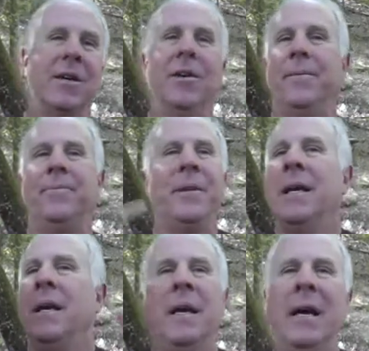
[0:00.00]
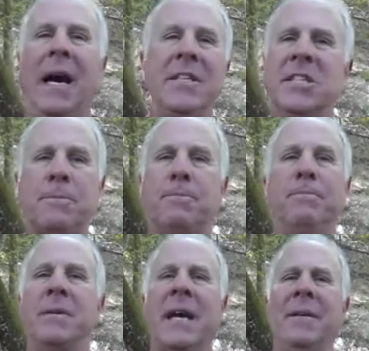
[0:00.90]
I just
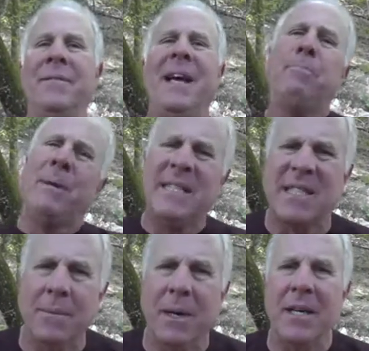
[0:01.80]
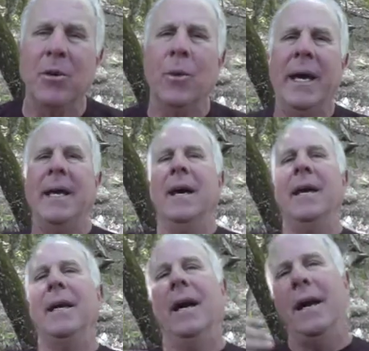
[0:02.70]
kind of not pissed the money away.
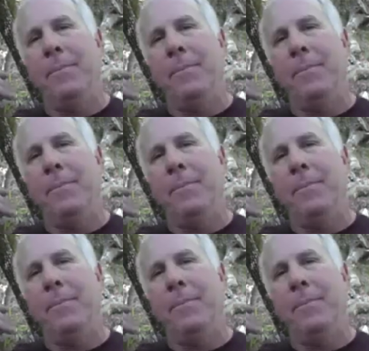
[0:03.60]
I